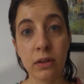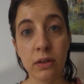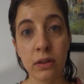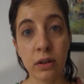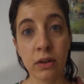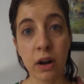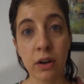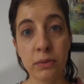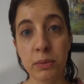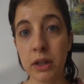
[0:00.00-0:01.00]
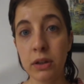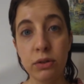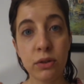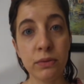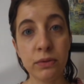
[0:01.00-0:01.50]
the crowd, but you
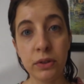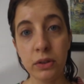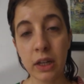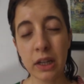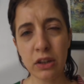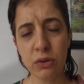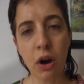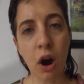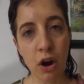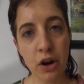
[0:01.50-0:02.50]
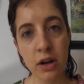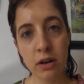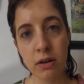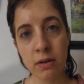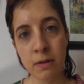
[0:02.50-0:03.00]
don't feel like you are.
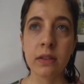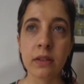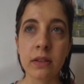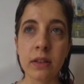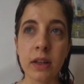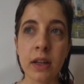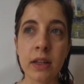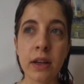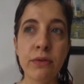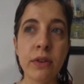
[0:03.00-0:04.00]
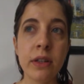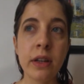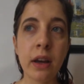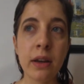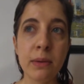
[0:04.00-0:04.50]
And every
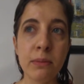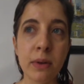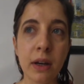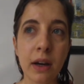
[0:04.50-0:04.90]
time